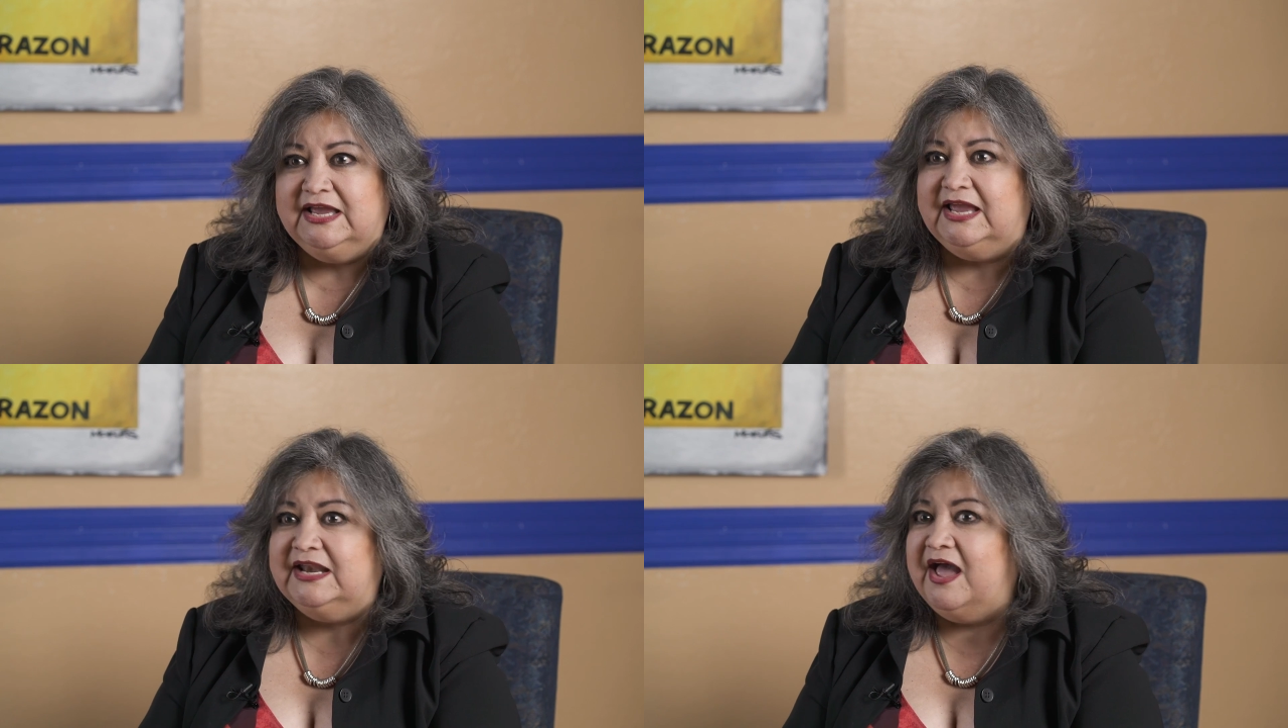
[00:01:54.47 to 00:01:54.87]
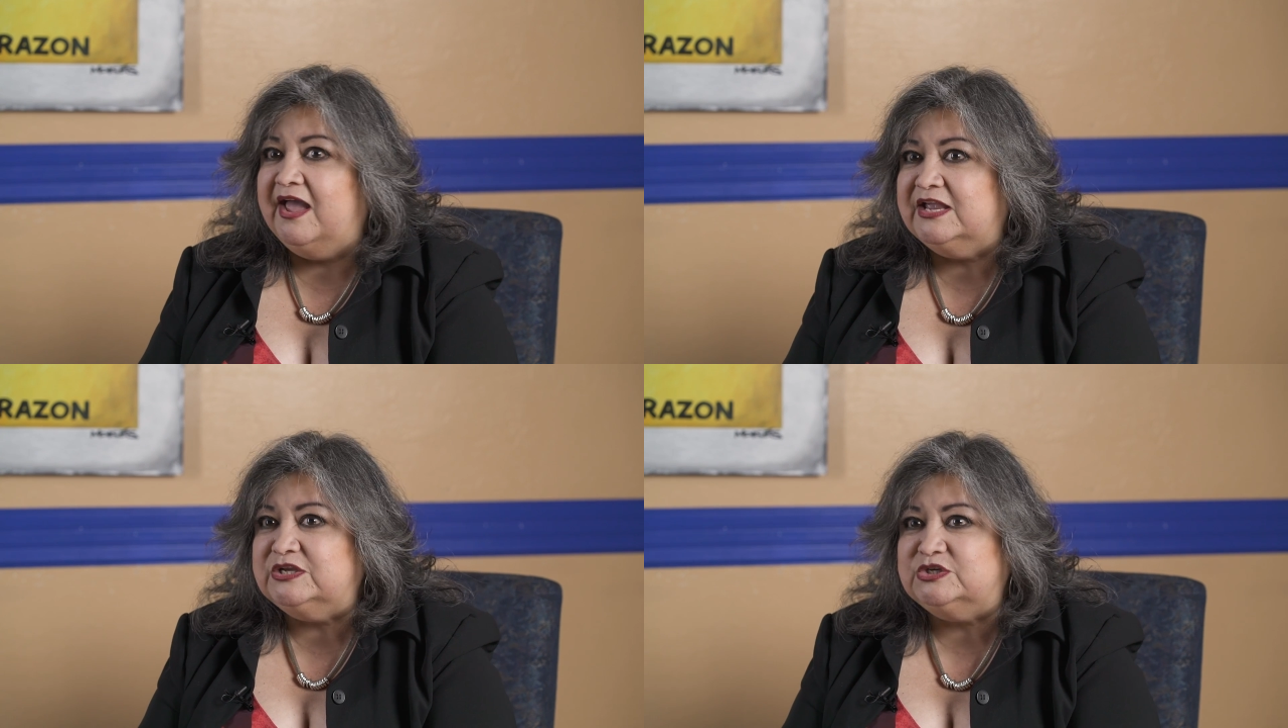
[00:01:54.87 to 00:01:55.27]
and
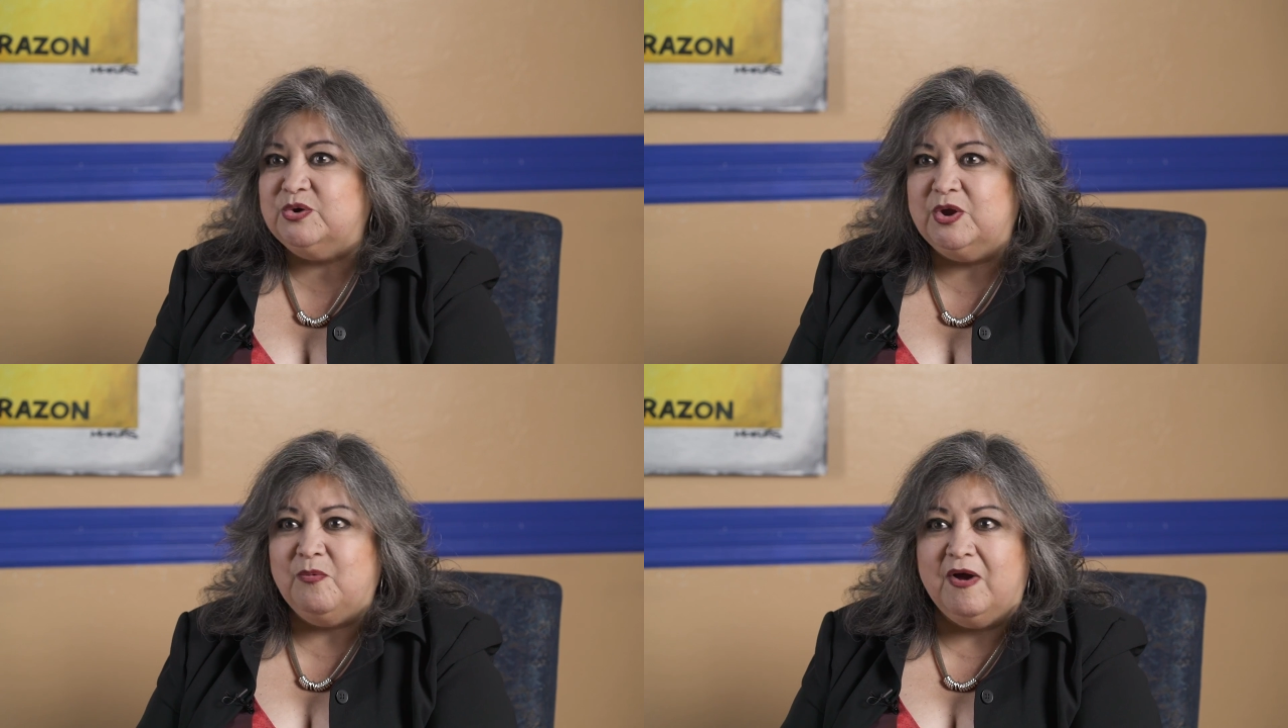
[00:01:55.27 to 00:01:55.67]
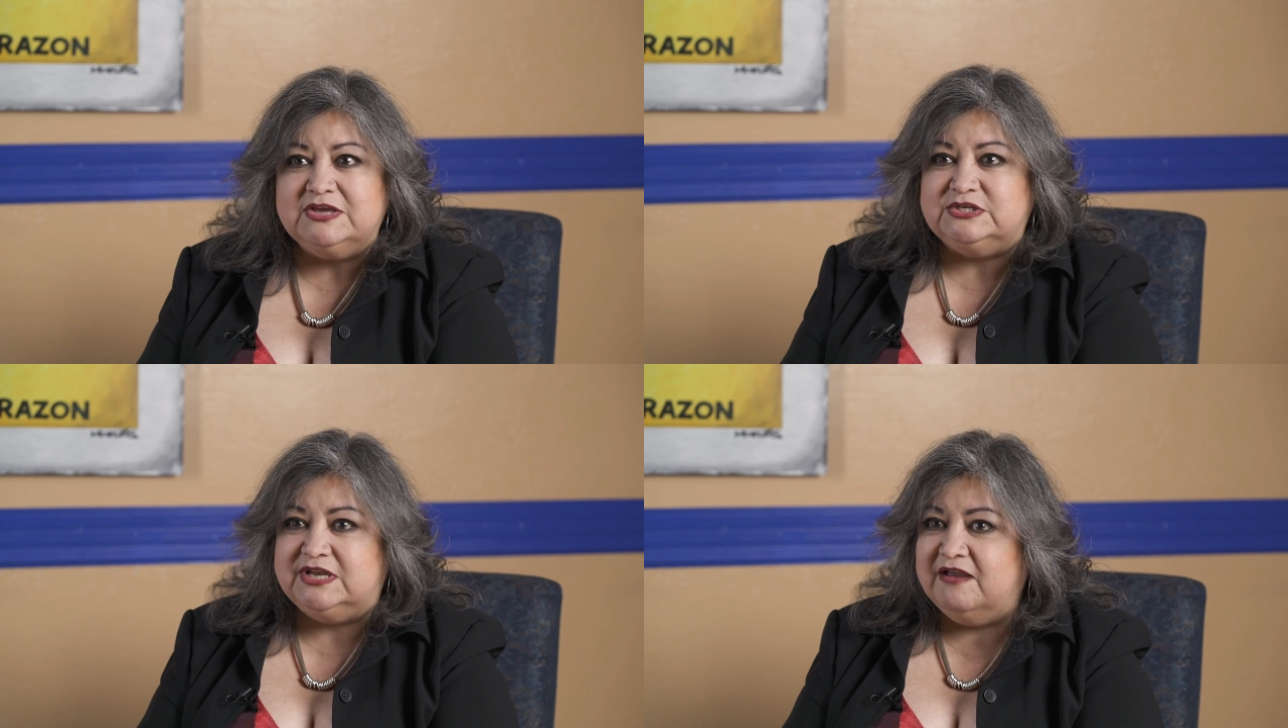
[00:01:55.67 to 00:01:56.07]
I enjoy
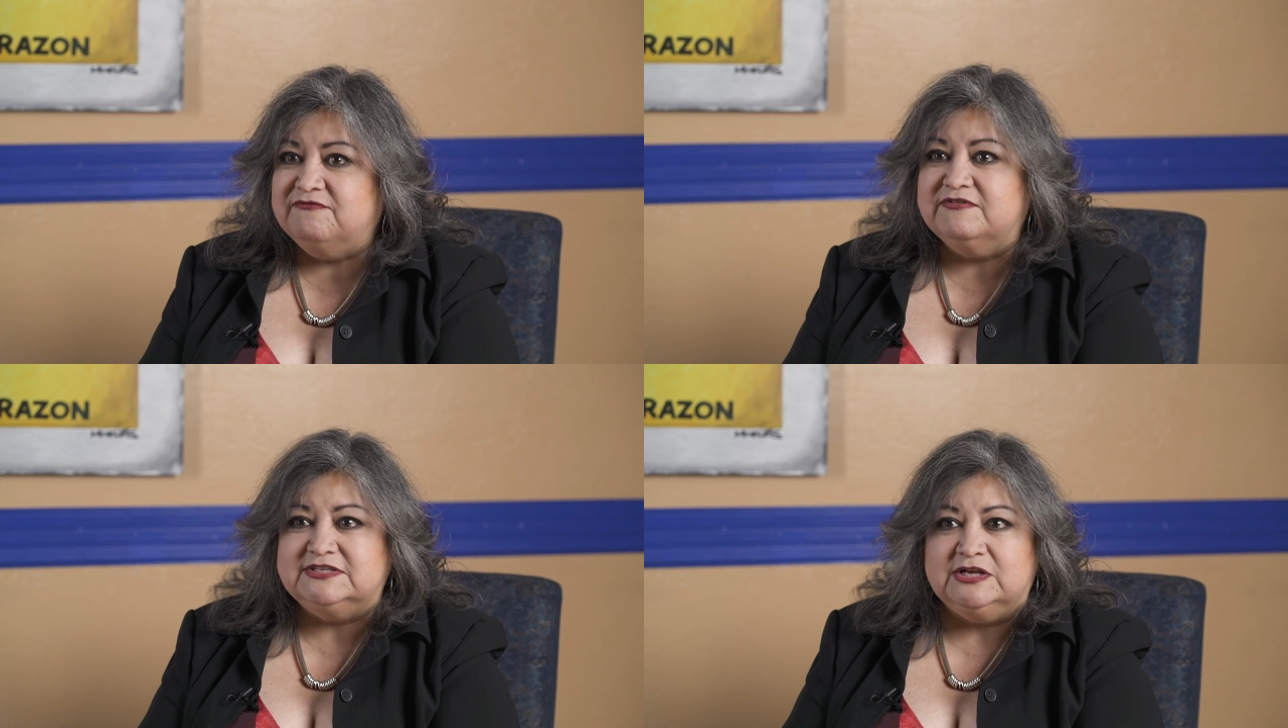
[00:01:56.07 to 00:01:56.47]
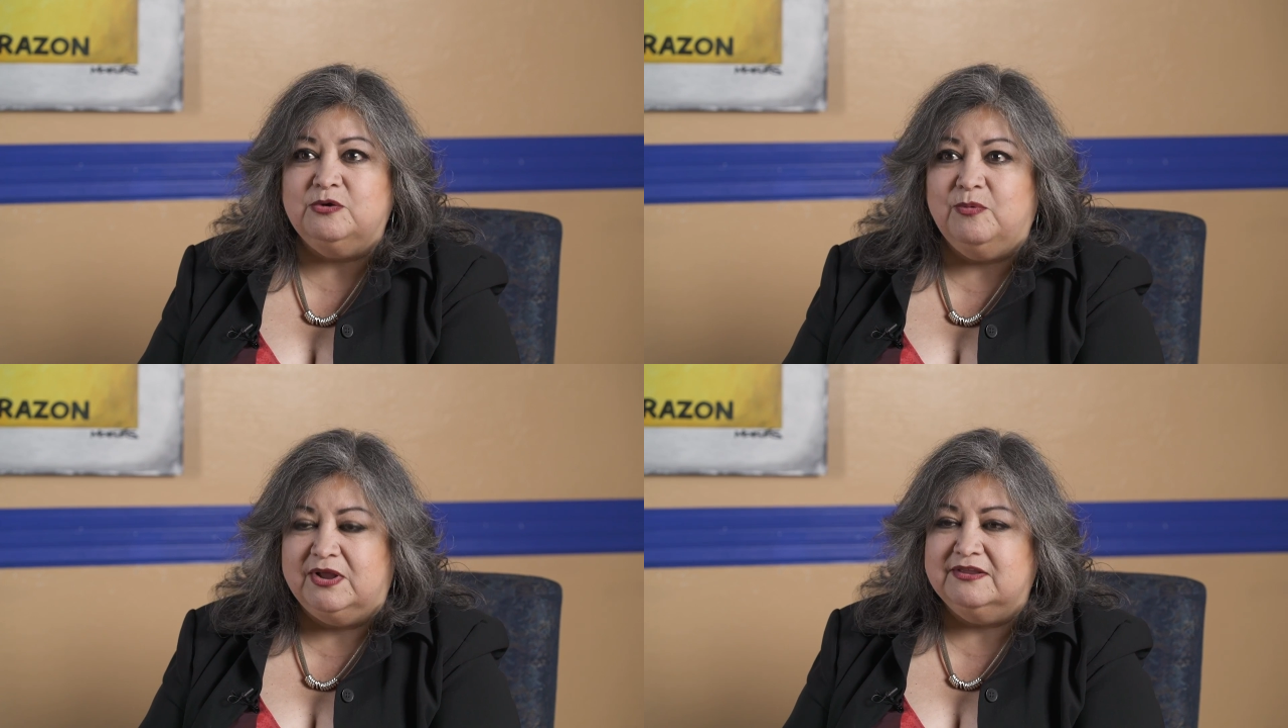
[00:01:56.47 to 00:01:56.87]
watching every
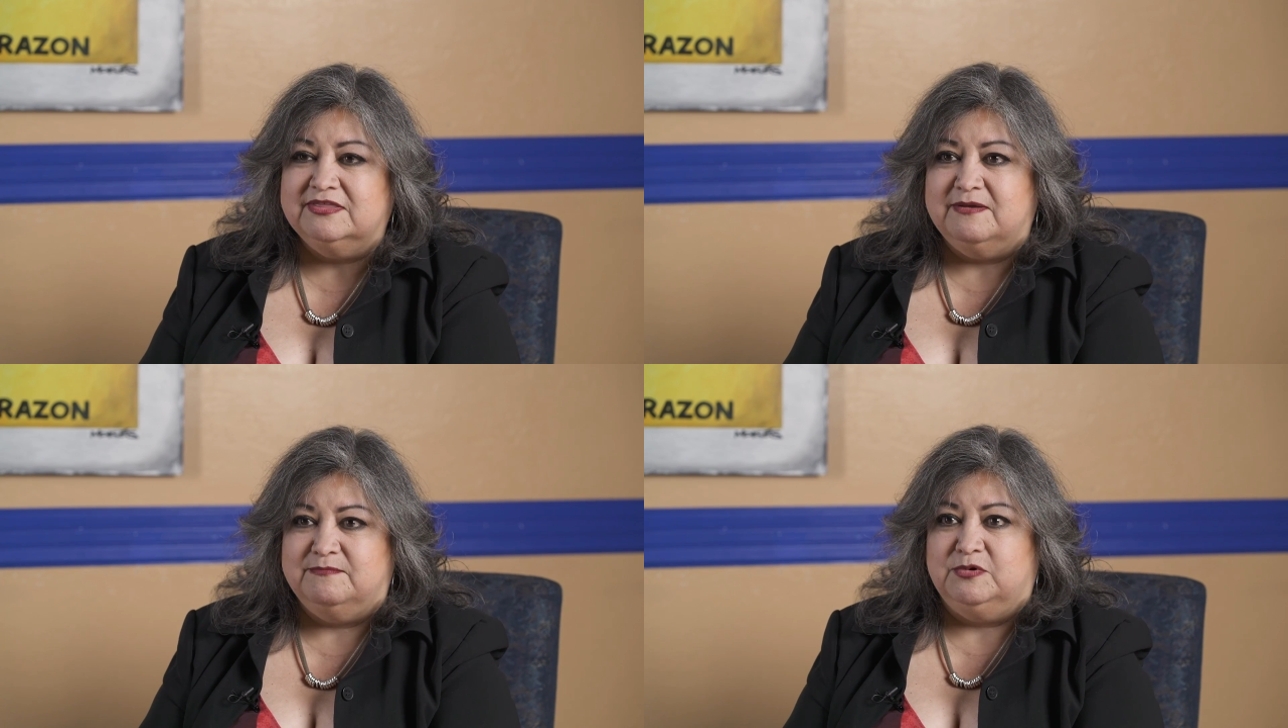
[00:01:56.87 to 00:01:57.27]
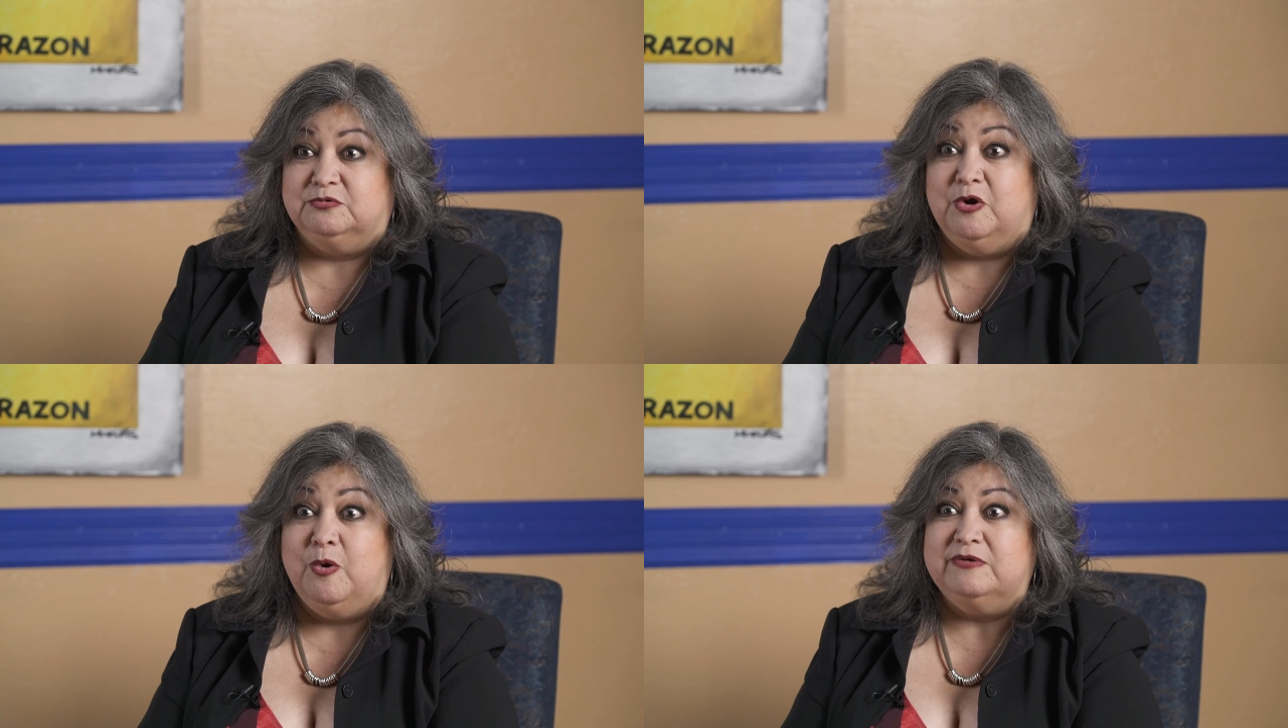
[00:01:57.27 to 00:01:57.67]
single one of them
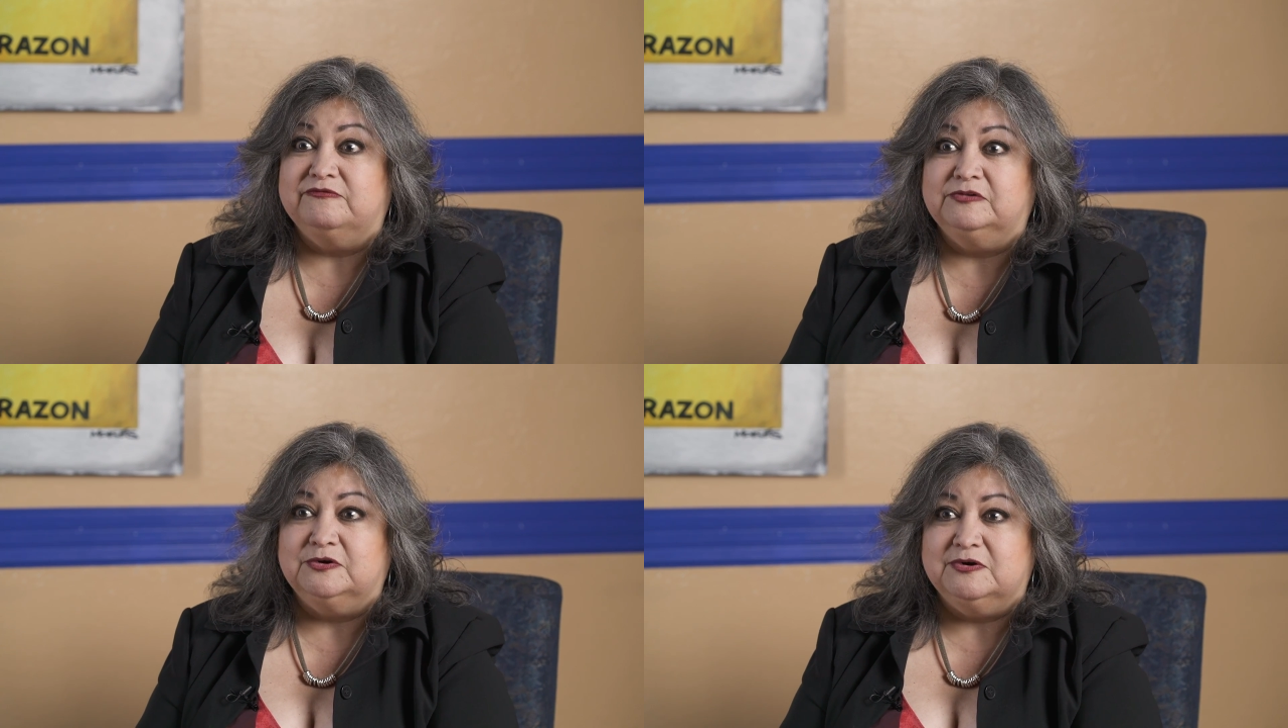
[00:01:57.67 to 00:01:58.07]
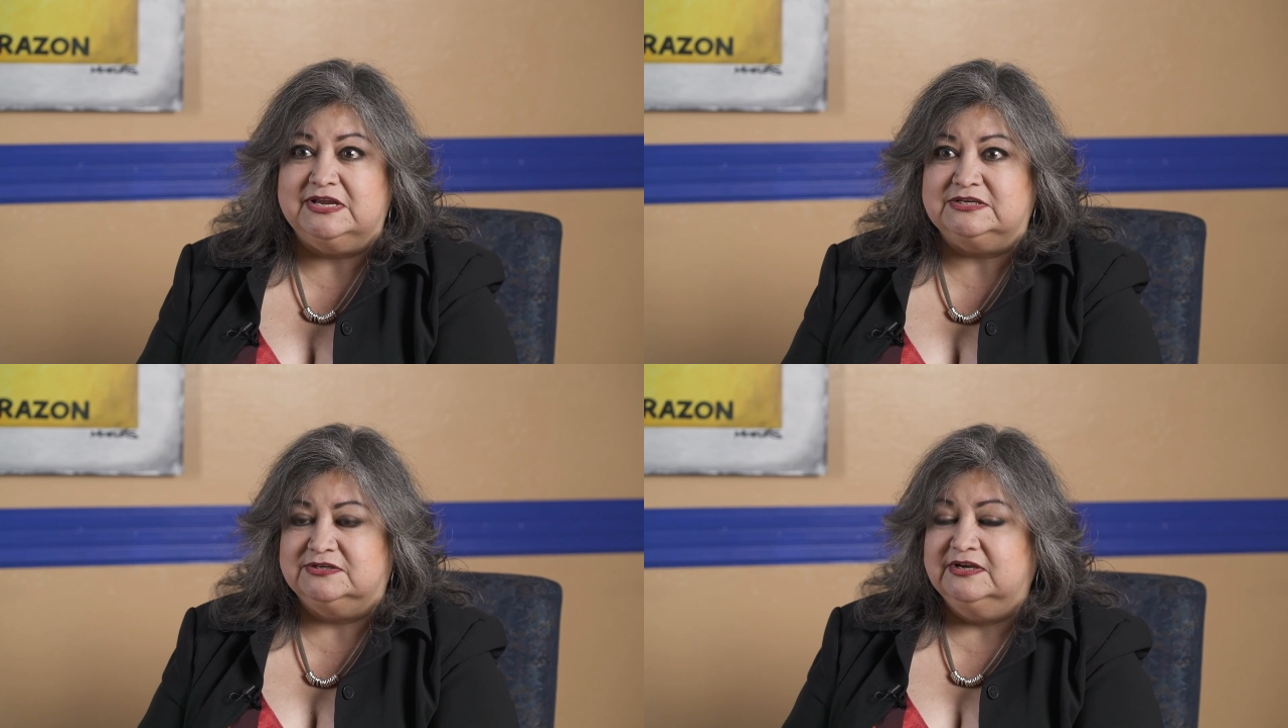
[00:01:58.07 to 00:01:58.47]
grow and flourish.